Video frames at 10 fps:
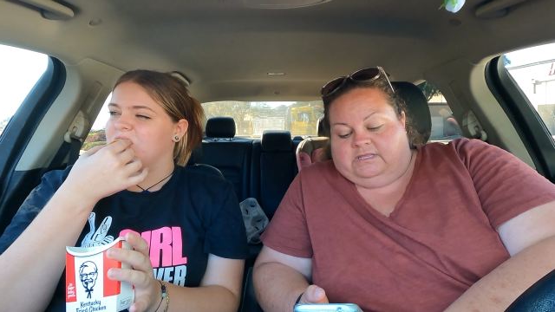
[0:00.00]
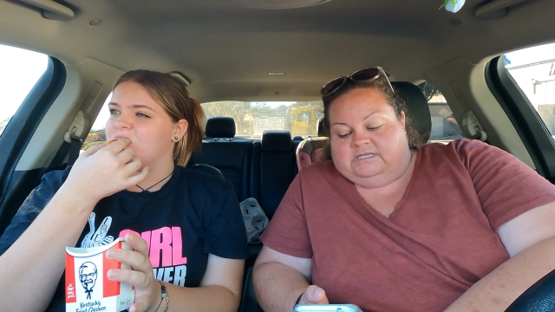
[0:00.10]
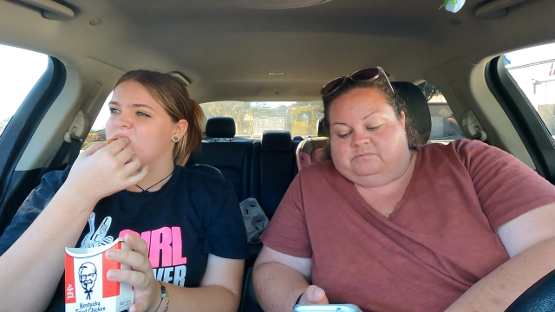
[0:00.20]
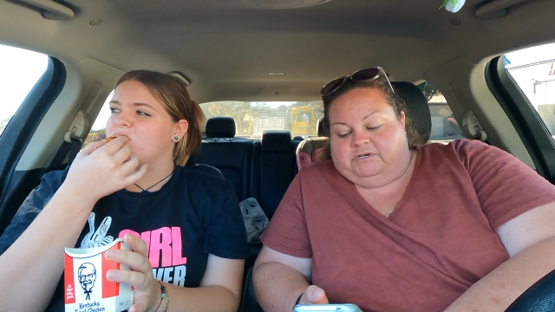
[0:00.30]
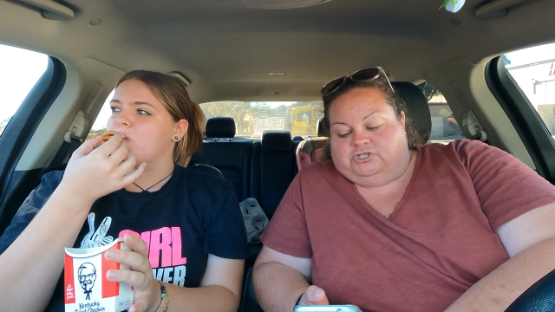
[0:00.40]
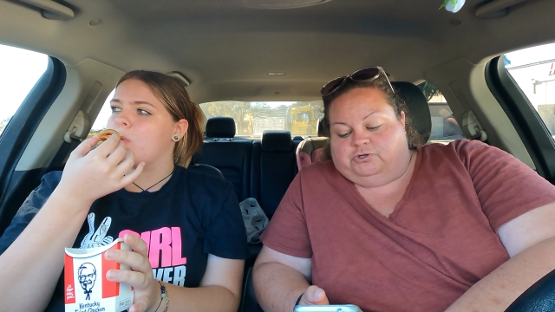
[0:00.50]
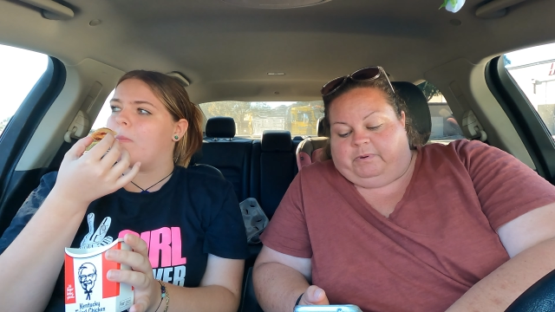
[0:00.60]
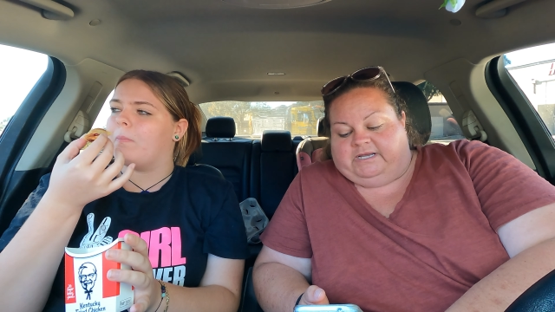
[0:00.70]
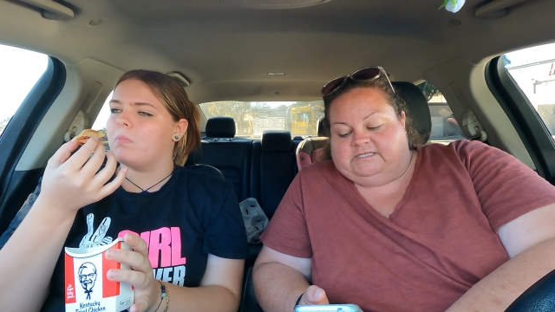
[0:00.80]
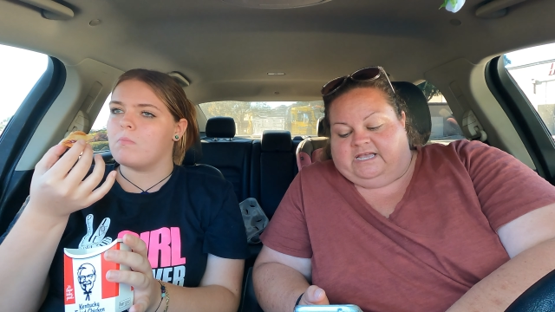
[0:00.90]
Speaker 1: These miniature
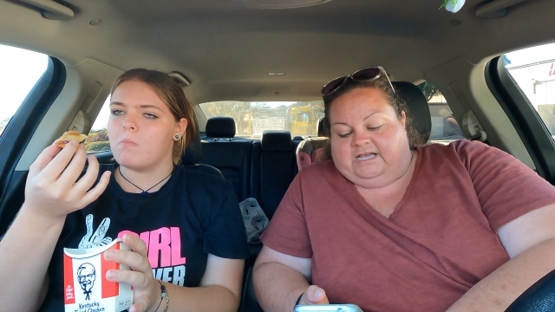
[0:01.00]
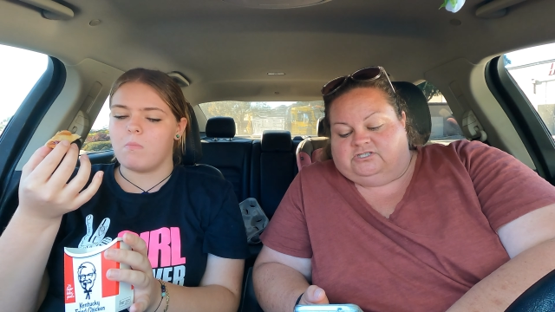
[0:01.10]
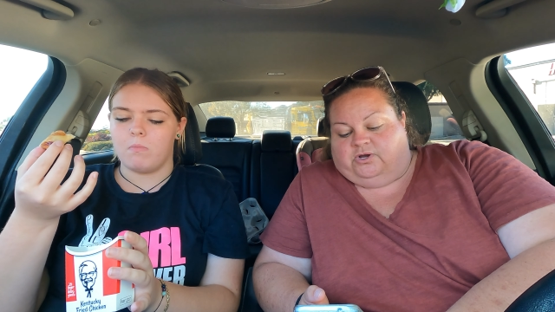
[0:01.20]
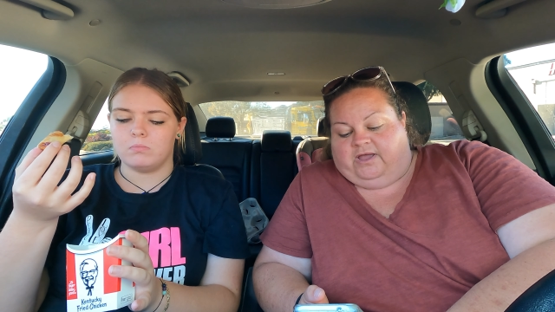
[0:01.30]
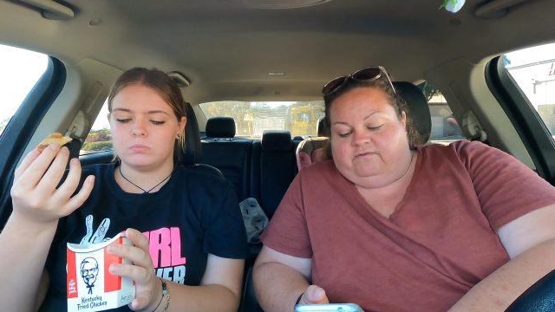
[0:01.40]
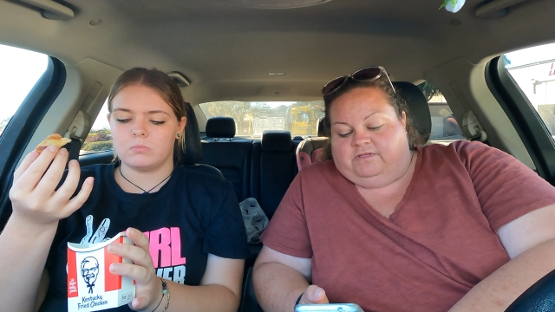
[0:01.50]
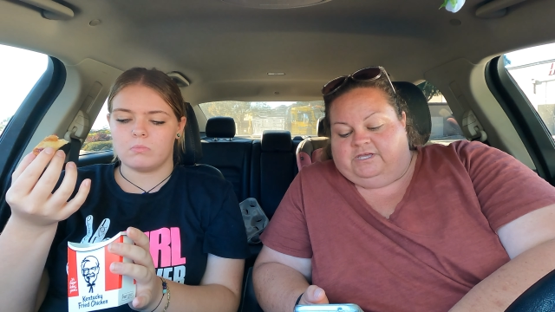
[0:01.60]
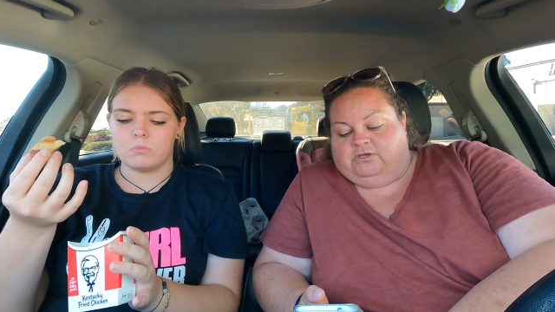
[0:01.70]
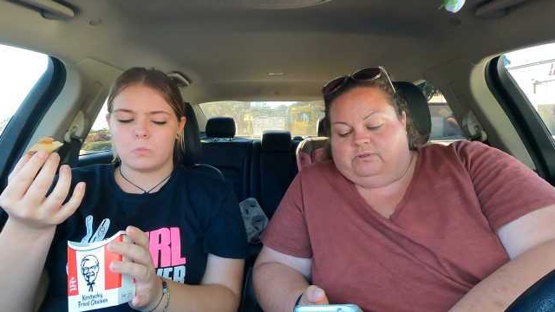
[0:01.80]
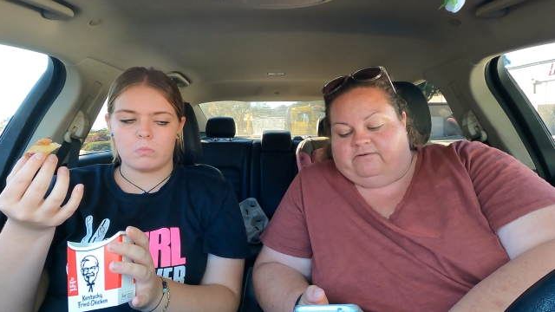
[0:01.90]
pie snacks are
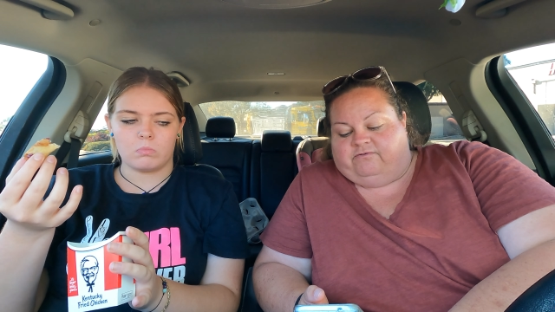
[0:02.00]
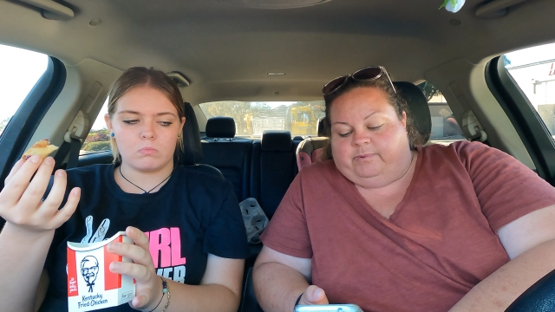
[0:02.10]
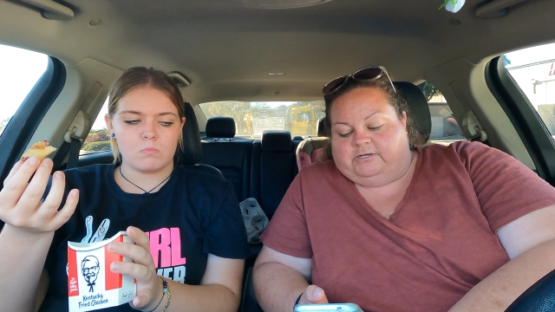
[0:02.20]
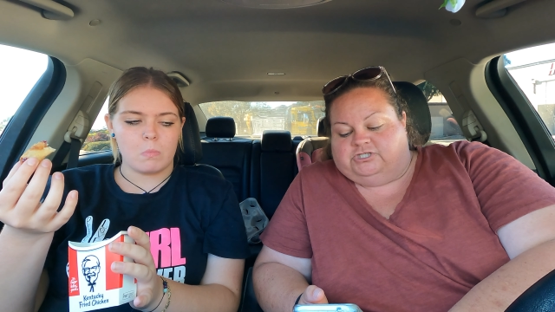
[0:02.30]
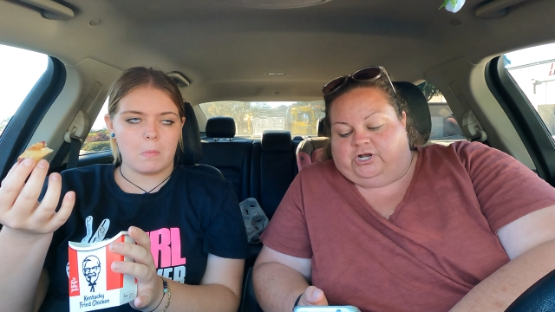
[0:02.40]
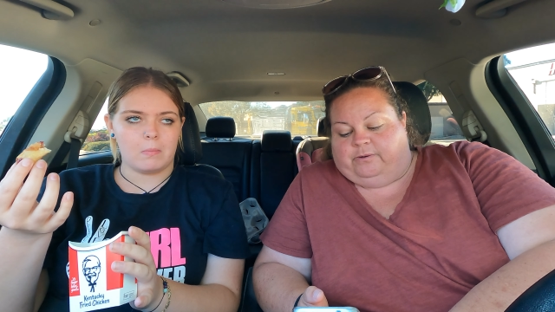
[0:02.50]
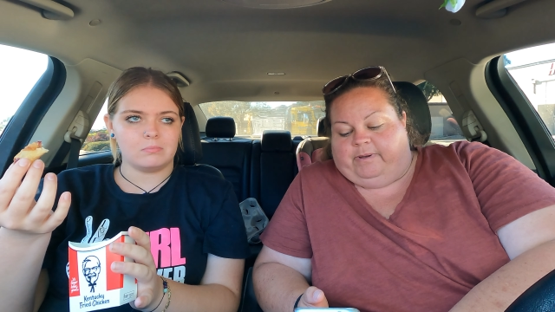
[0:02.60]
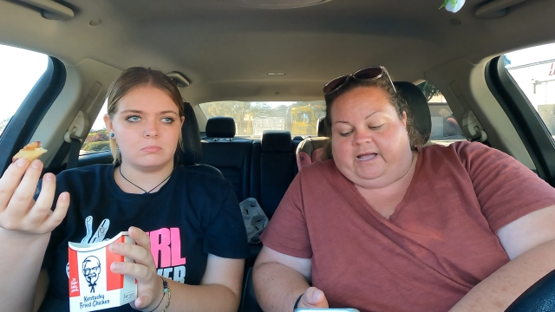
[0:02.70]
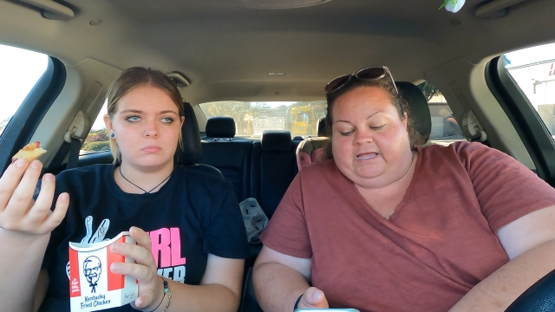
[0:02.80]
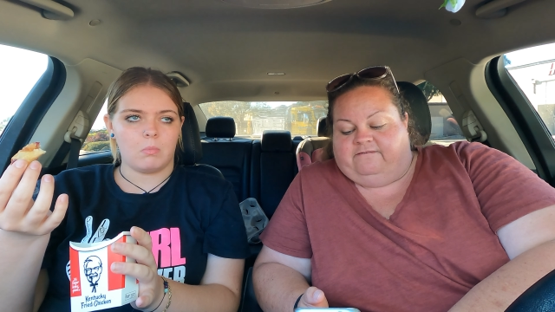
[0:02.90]
everything you love about cherry
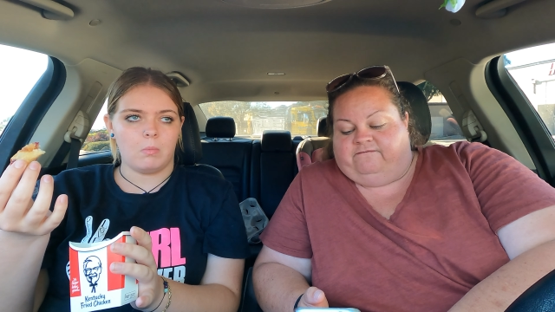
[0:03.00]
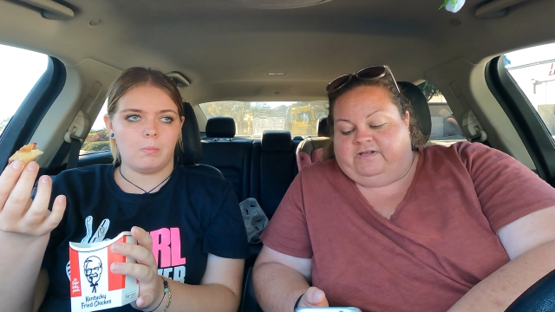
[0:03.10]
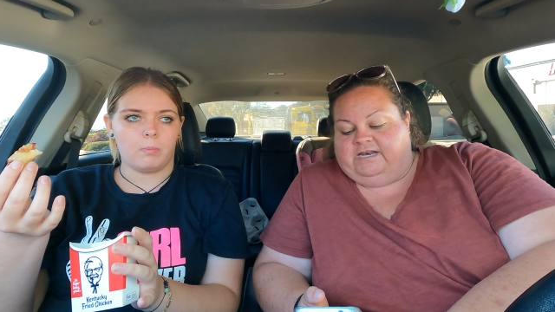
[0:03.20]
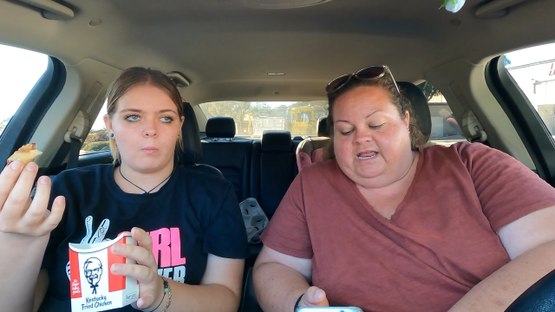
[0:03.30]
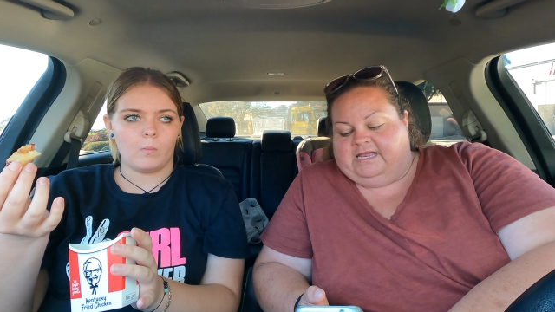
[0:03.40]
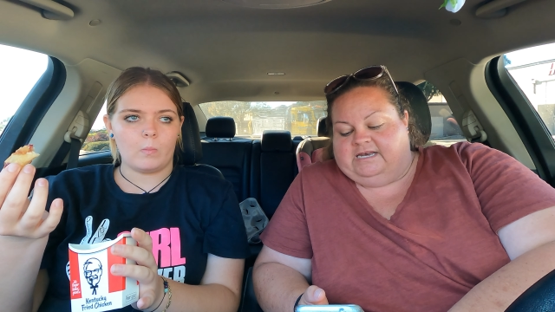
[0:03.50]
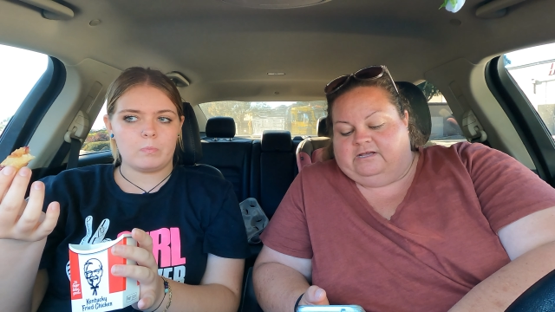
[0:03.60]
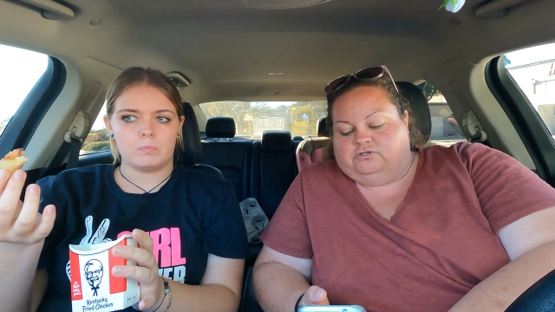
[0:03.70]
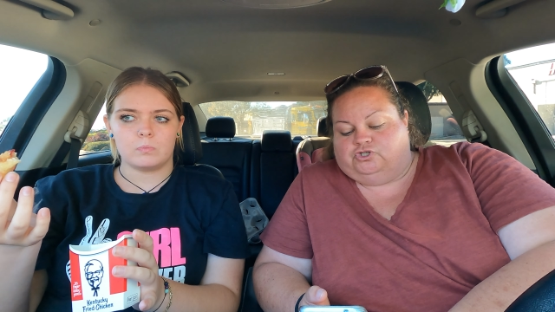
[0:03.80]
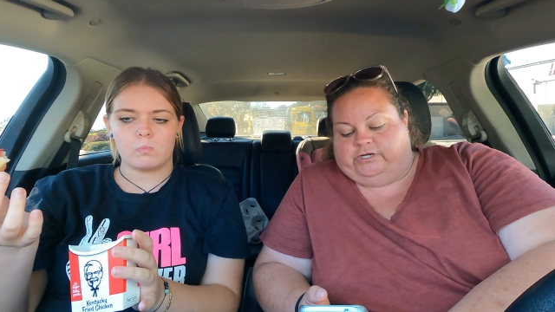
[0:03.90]
pie and a fun
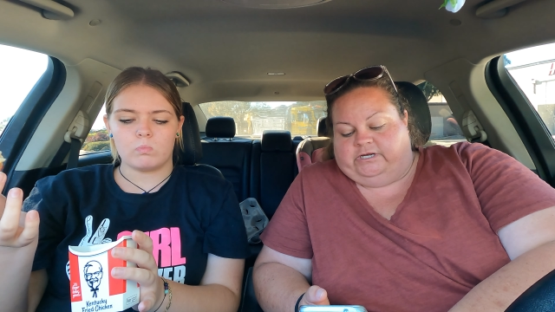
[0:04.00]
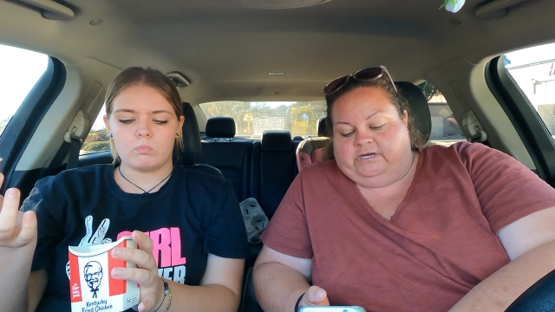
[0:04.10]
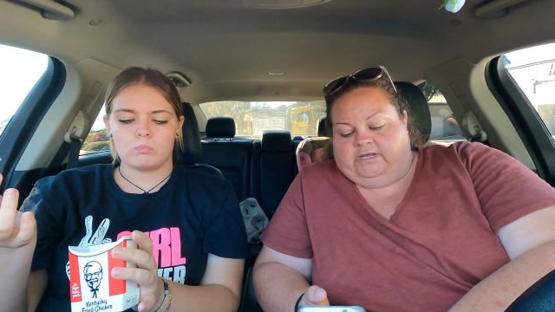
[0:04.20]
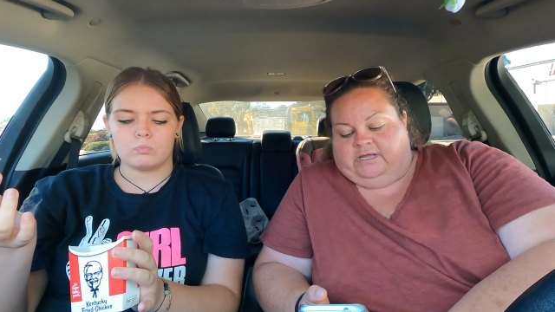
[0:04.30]
handheld treat.